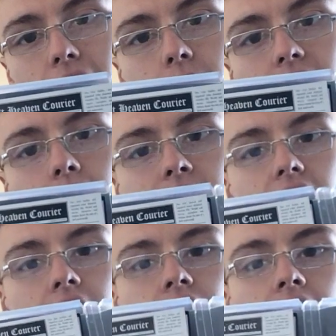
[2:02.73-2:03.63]
map there
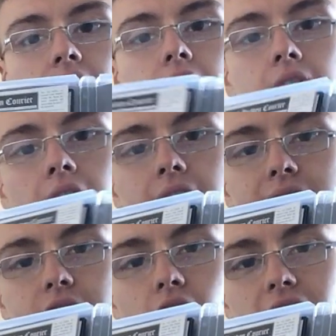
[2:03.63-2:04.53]
behind that. And
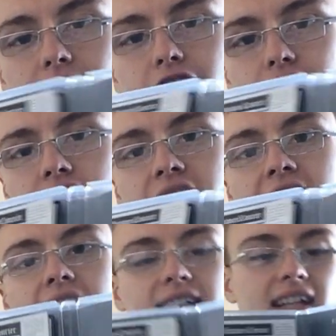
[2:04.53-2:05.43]
it's got its
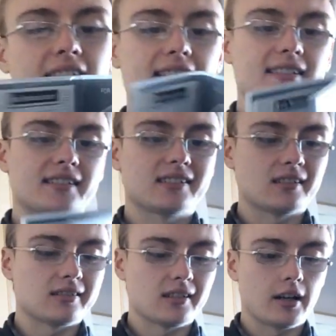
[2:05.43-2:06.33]
three discs,
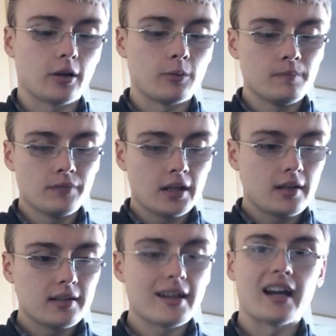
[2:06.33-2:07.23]
so
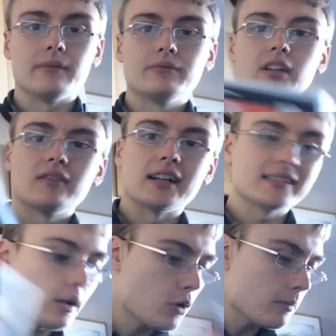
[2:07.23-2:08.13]
yeah,
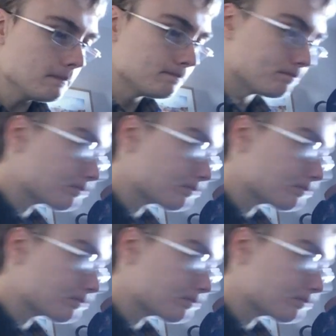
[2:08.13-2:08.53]
that's that one.